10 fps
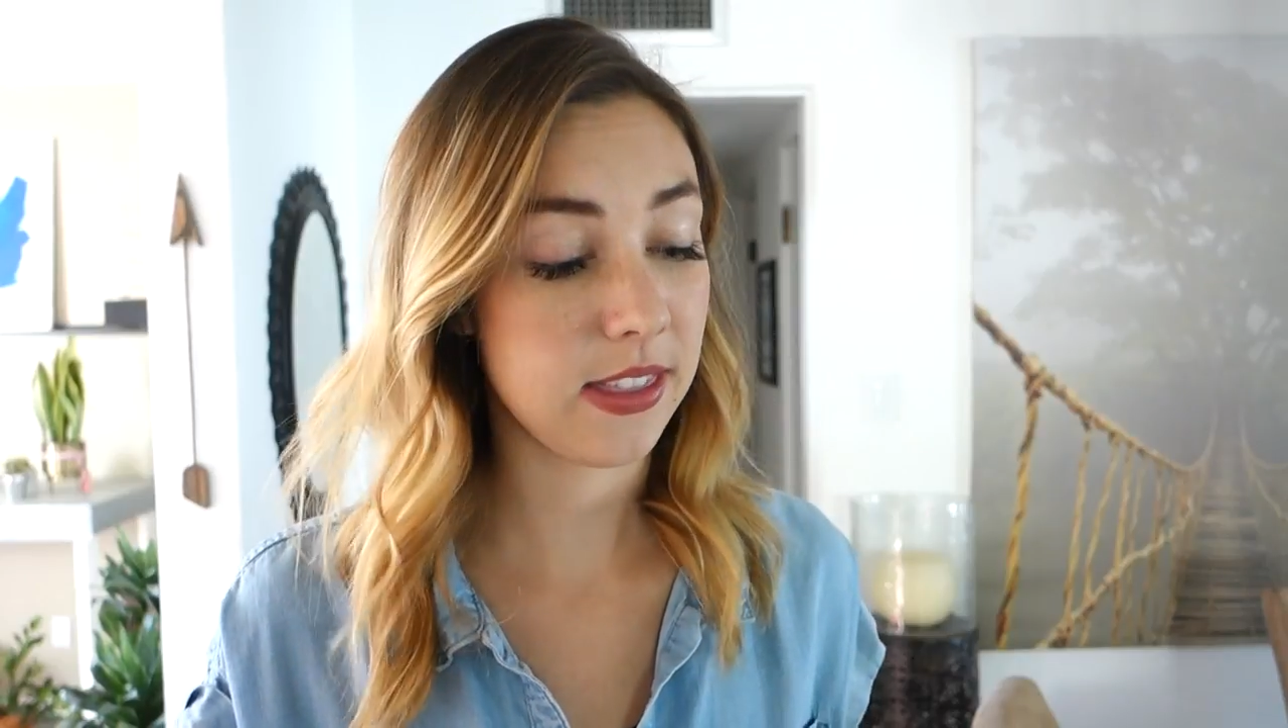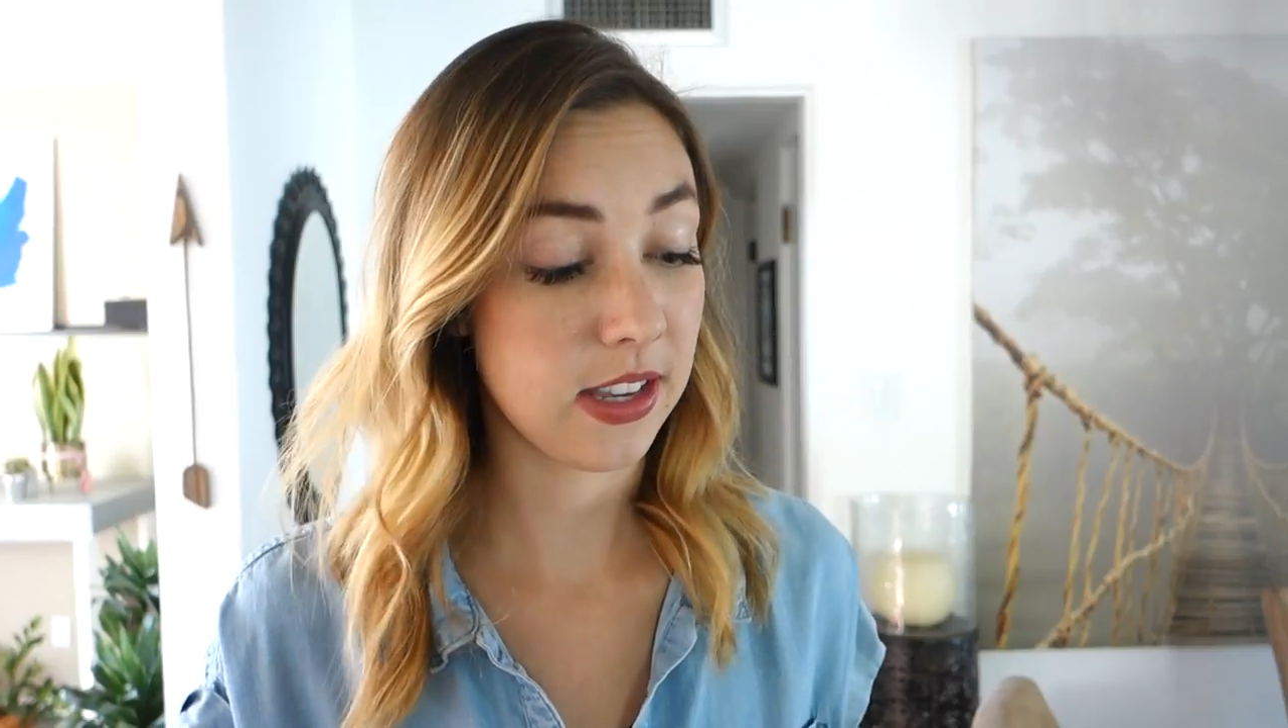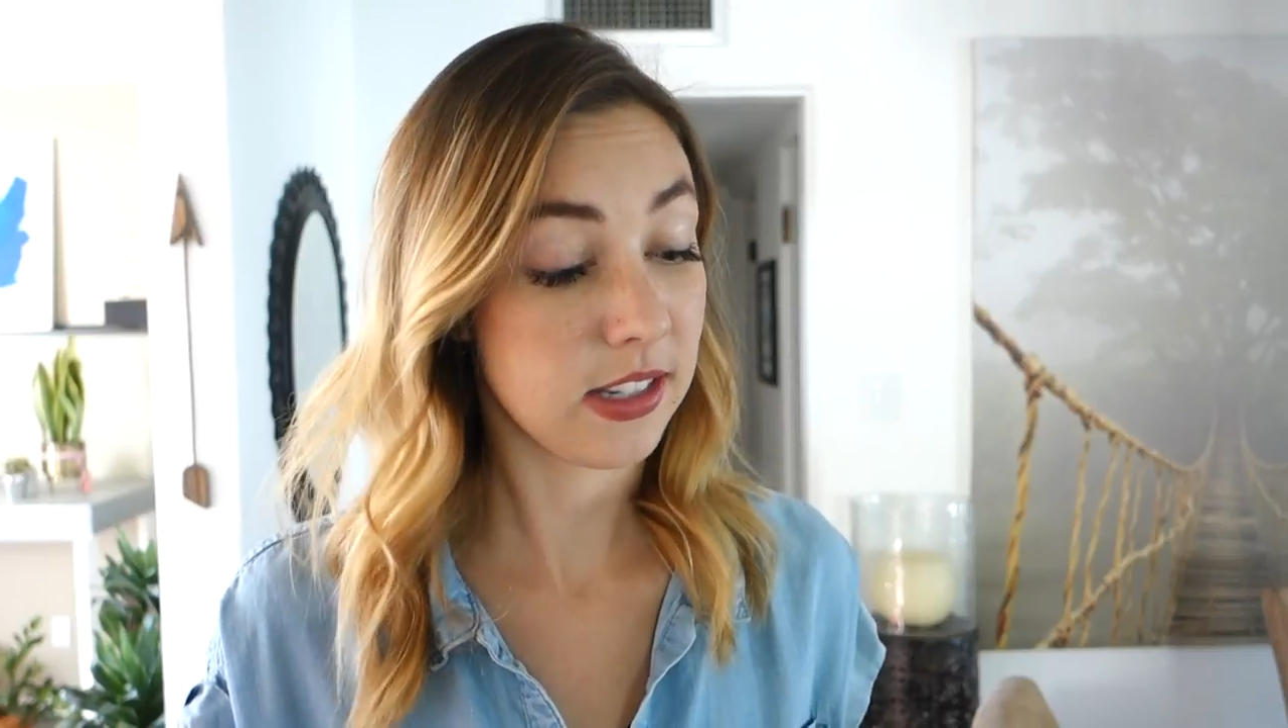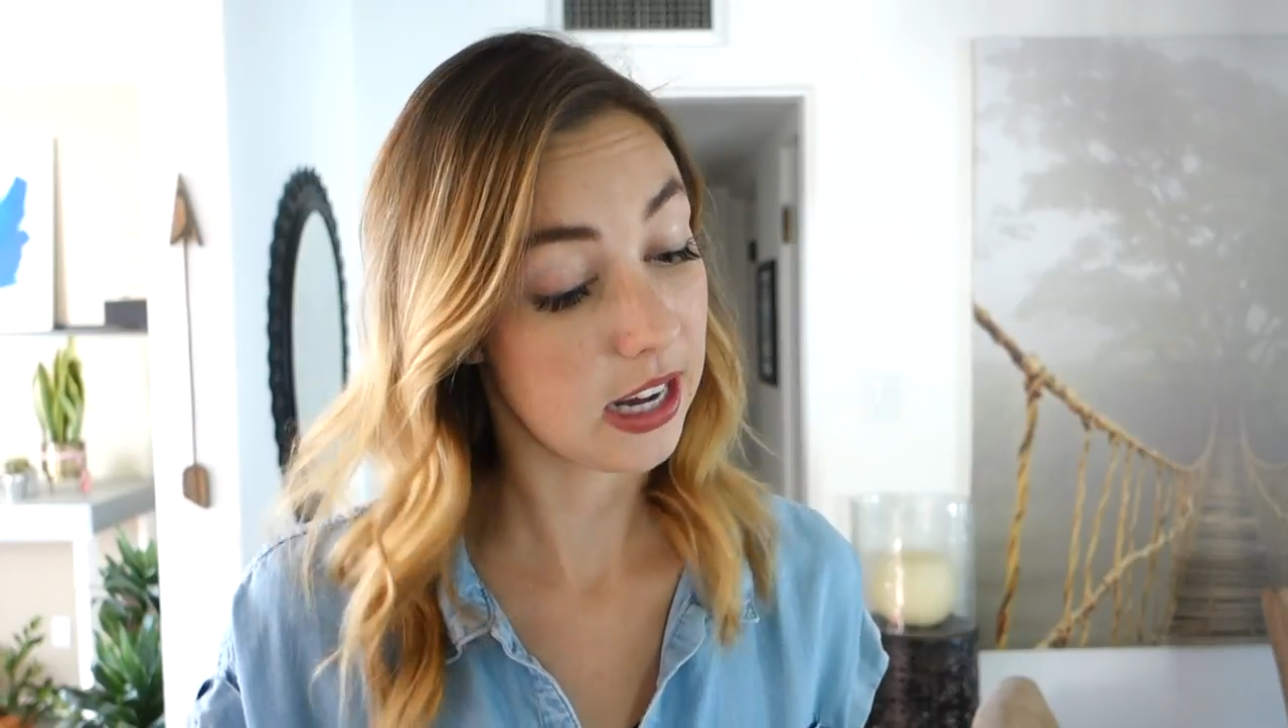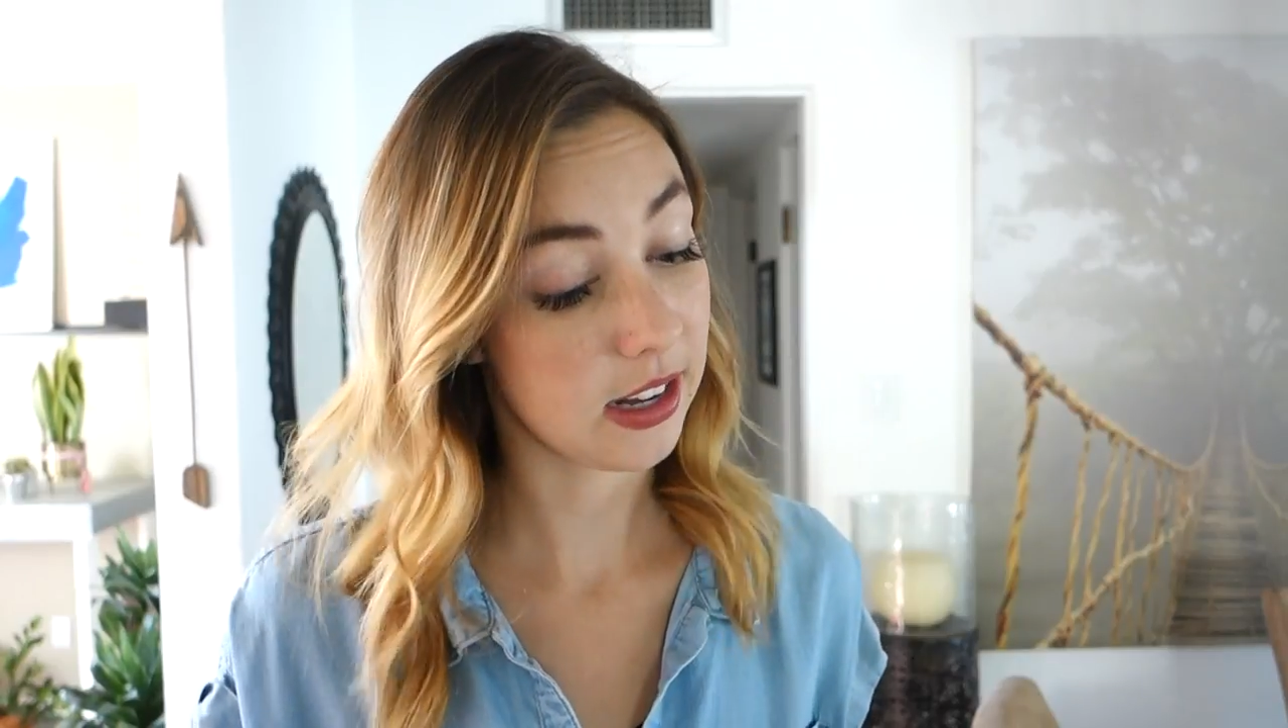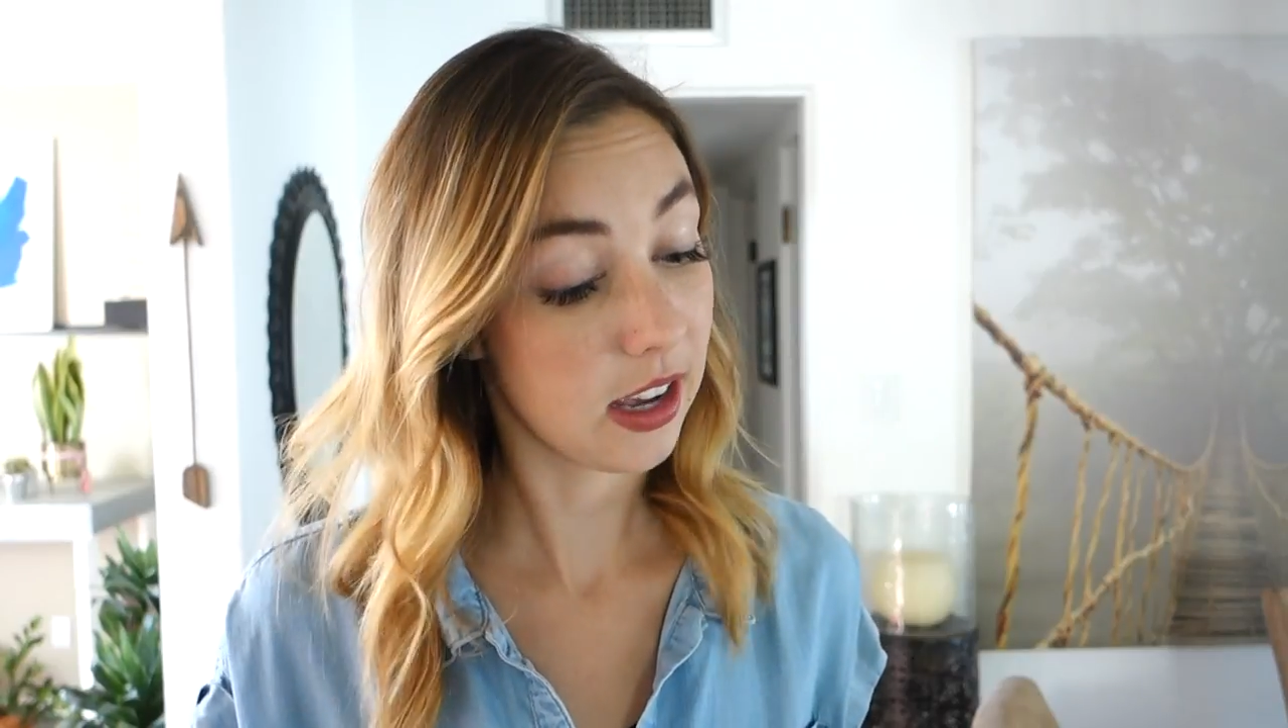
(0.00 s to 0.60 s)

And then Dan